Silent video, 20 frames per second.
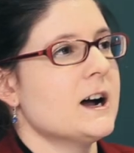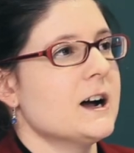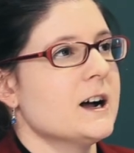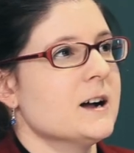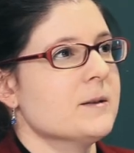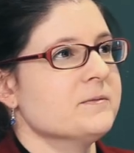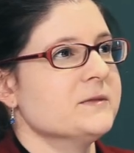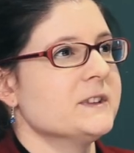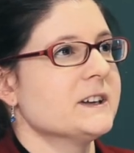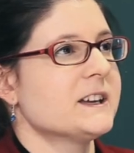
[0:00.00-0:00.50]

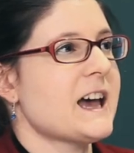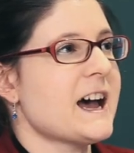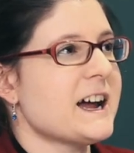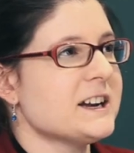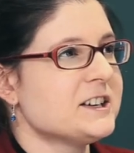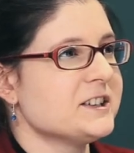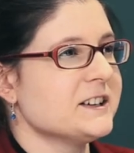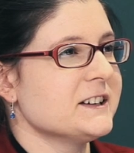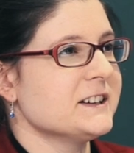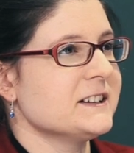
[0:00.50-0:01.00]
Um, the
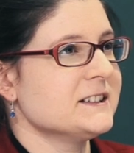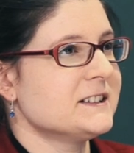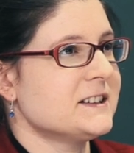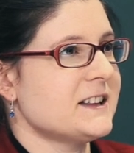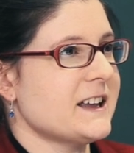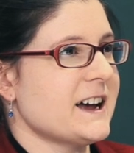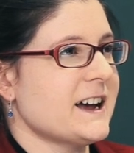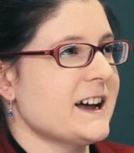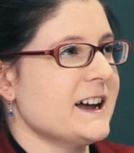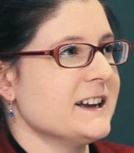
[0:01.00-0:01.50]
catch is
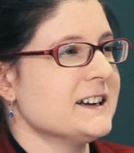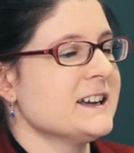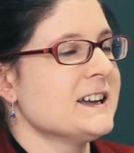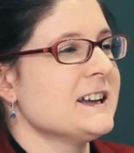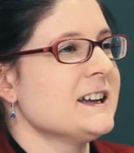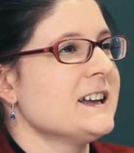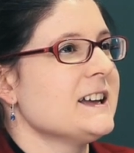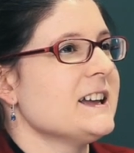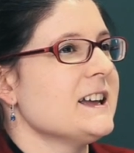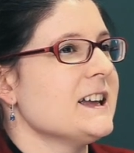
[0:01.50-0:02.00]
that
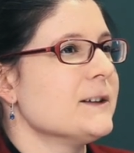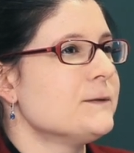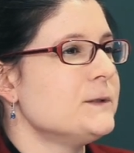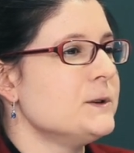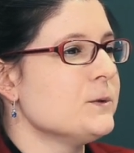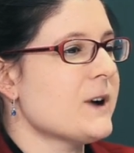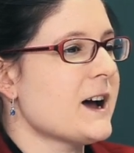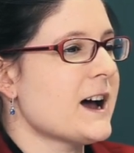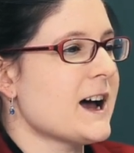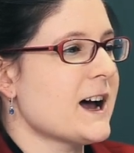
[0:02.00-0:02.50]
if
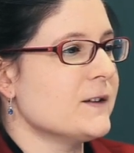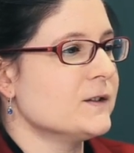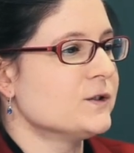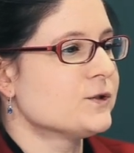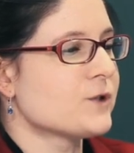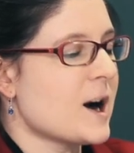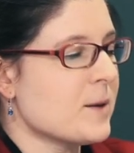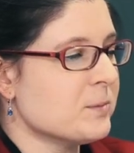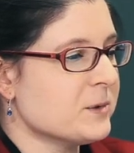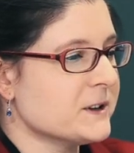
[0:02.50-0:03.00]
you have
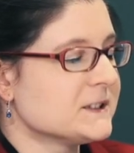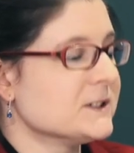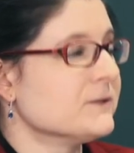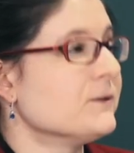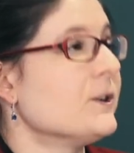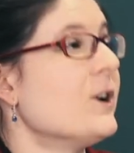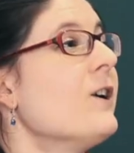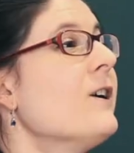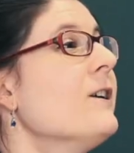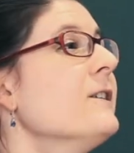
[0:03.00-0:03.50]
droplets
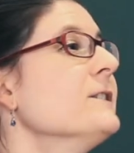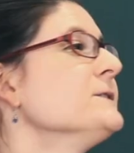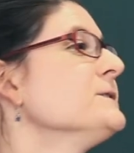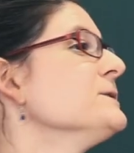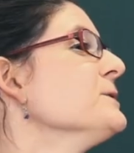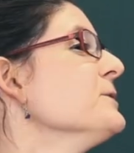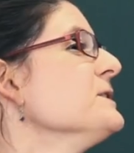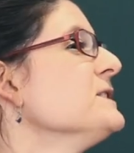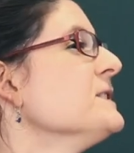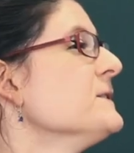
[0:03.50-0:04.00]
of all
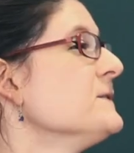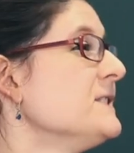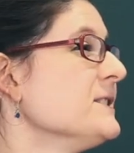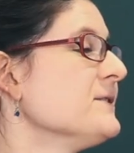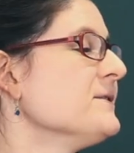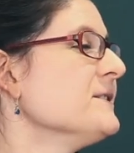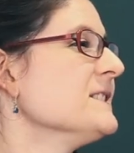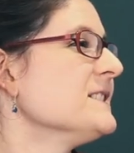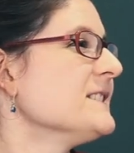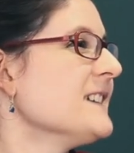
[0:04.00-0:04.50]
sorts of
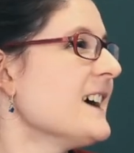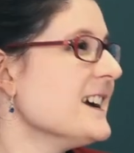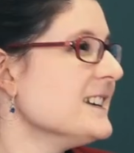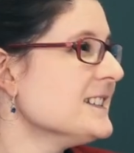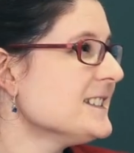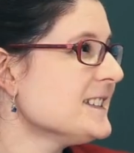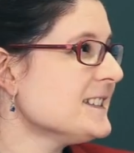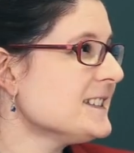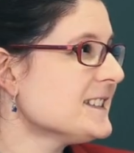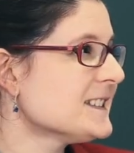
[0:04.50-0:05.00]
different
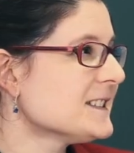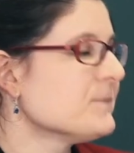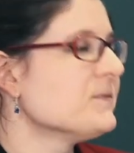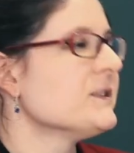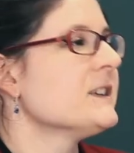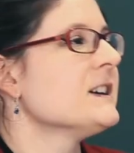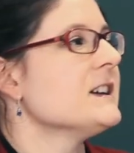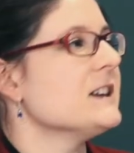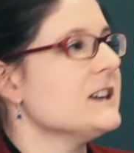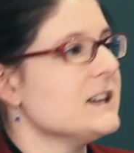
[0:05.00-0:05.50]
sizes,
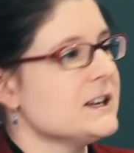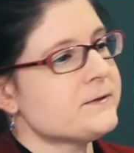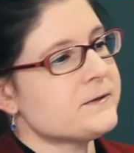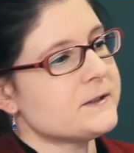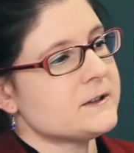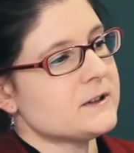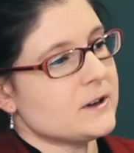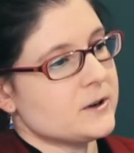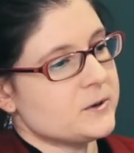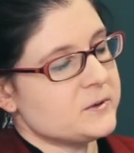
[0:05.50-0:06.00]

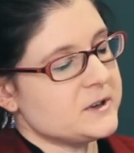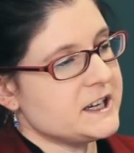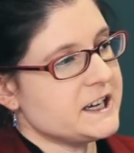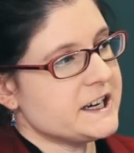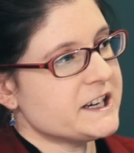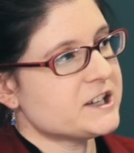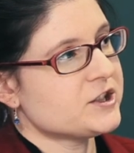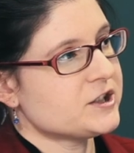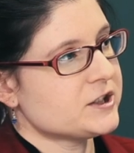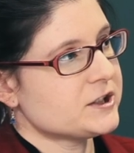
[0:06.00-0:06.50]
even though
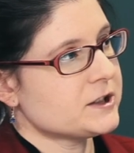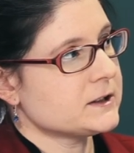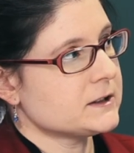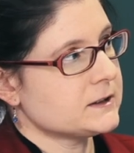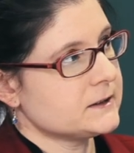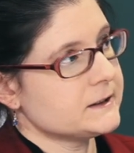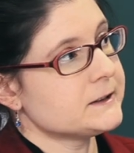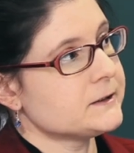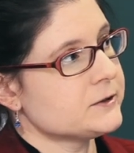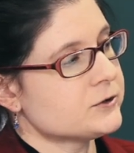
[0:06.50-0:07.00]
each
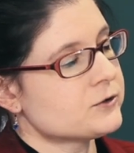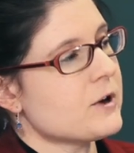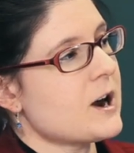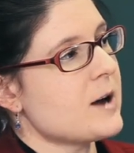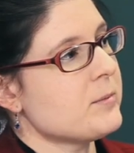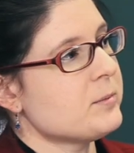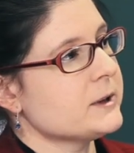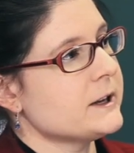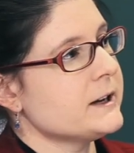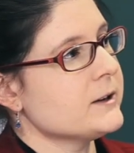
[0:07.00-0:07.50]
little
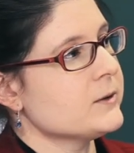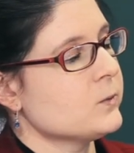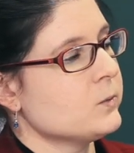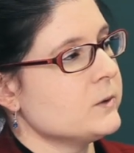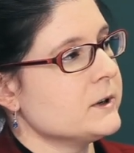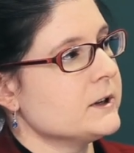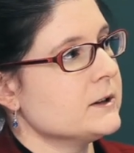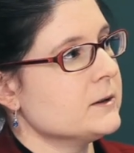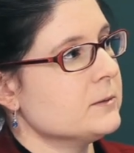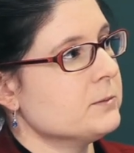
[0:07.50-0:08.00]
droplet
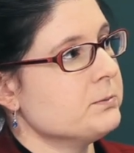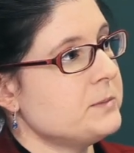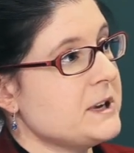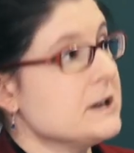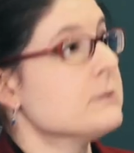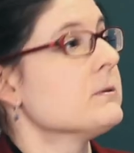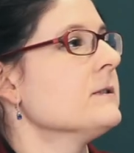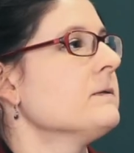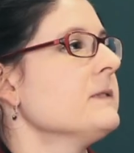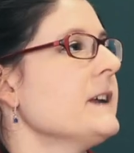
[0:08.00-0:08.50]
will
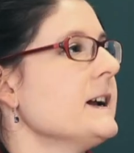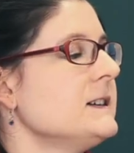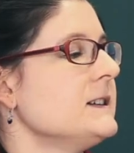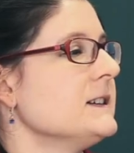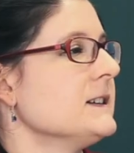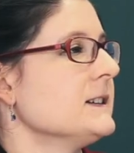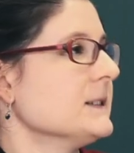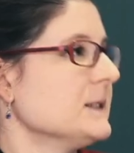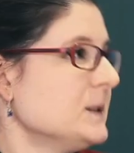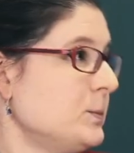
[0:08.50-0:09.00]
be
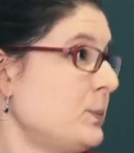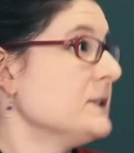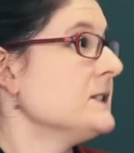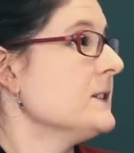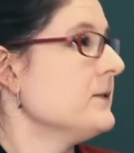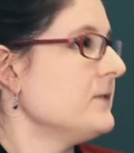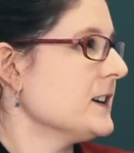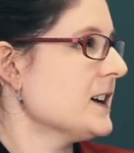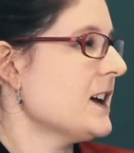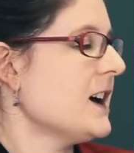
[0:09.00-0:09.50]
reflecting
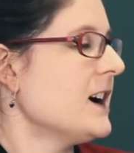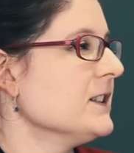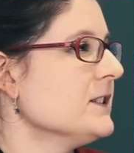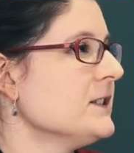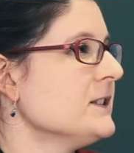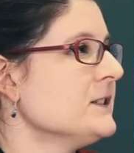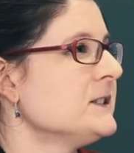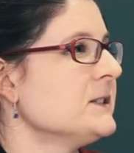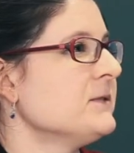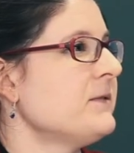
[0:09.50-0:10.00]
specific
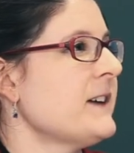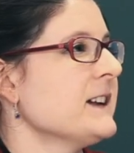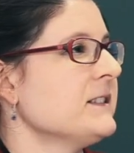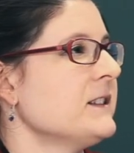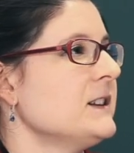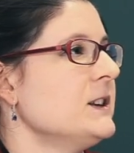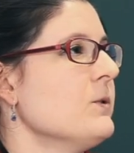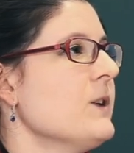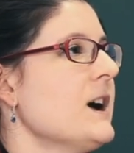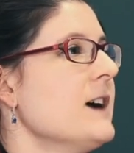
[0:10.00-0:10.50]
colors, the fact
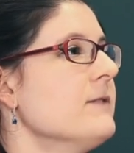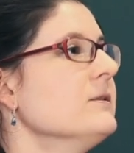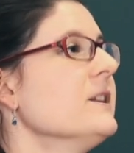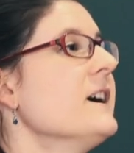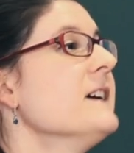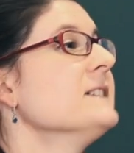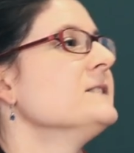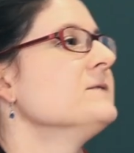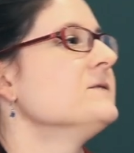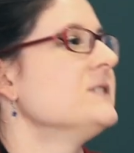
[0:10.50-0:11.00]
that you have
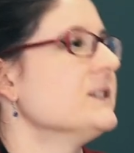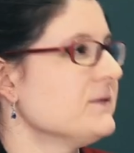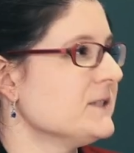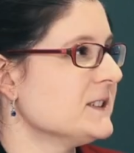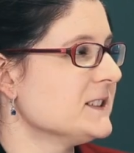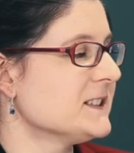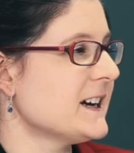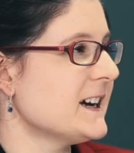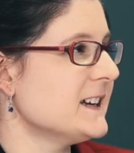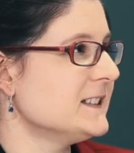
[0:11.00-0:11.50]
lots of
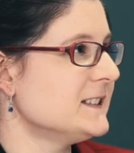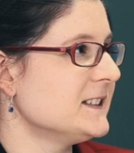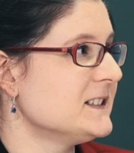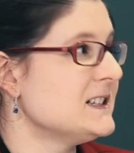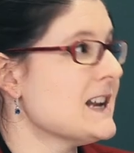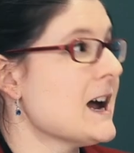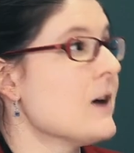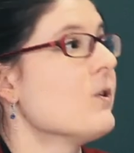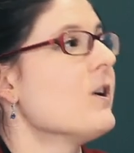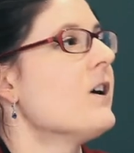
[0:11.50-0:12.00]
different sizes,
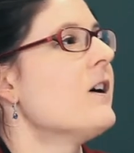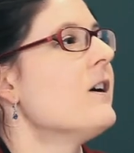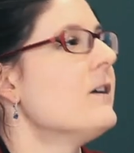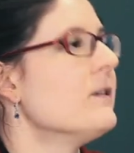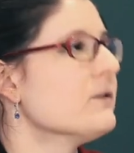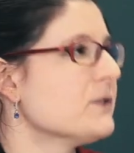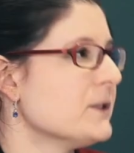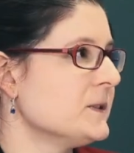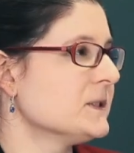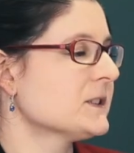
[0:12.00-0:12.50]
now
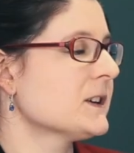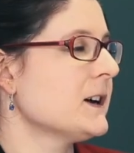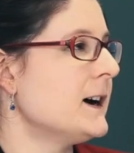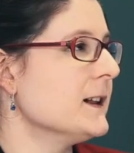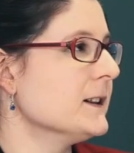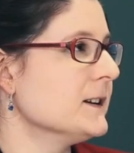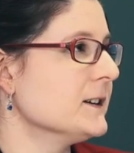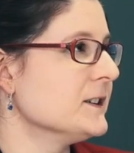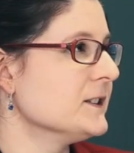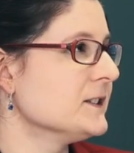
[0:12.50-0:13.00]
all those
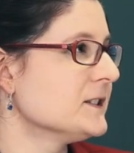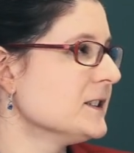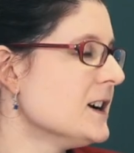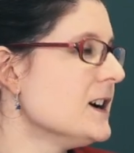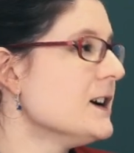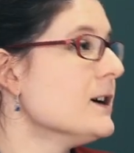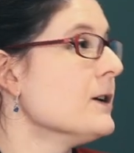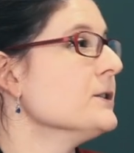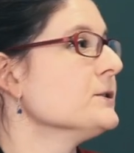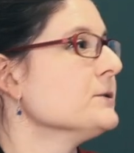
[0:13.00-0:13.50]
colors
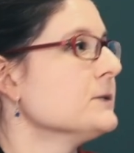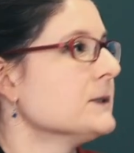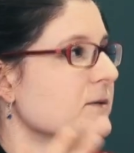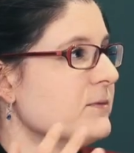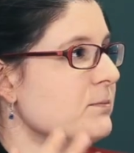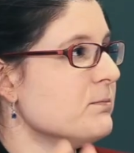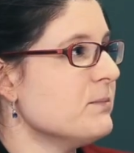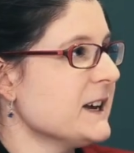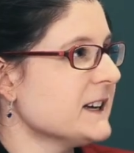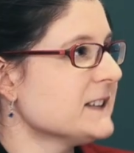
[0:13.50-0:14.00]
are sort
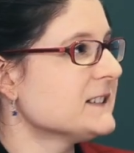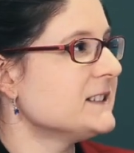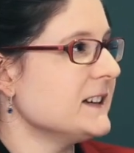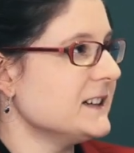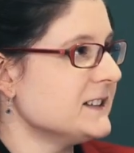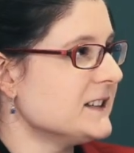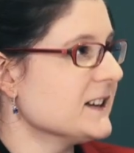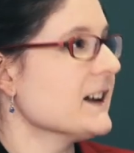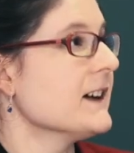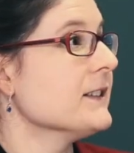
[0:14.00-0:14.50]
of
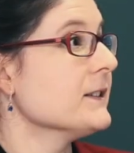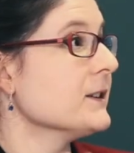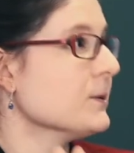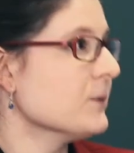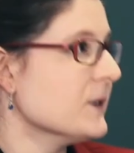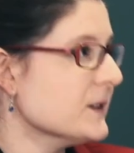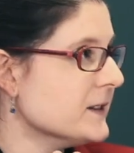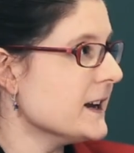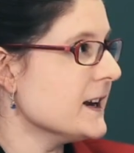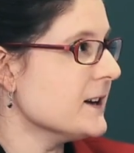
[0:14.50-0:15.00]
mixing together
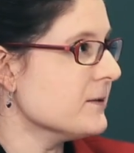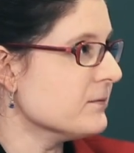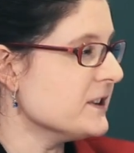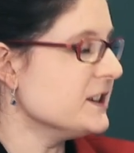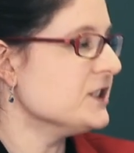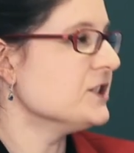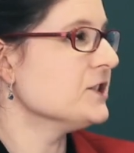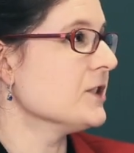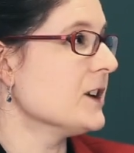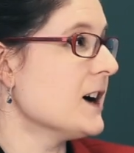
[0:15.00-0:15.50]
when they
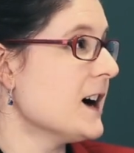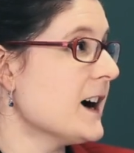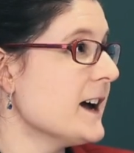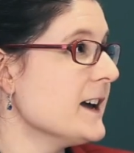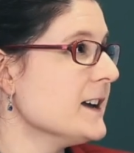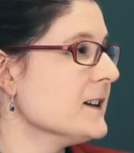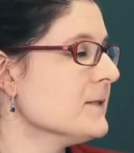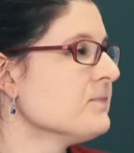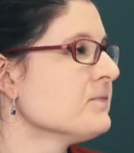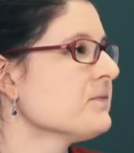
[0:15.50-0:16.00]
reach your
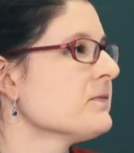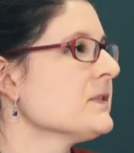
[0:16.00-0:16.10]
eye.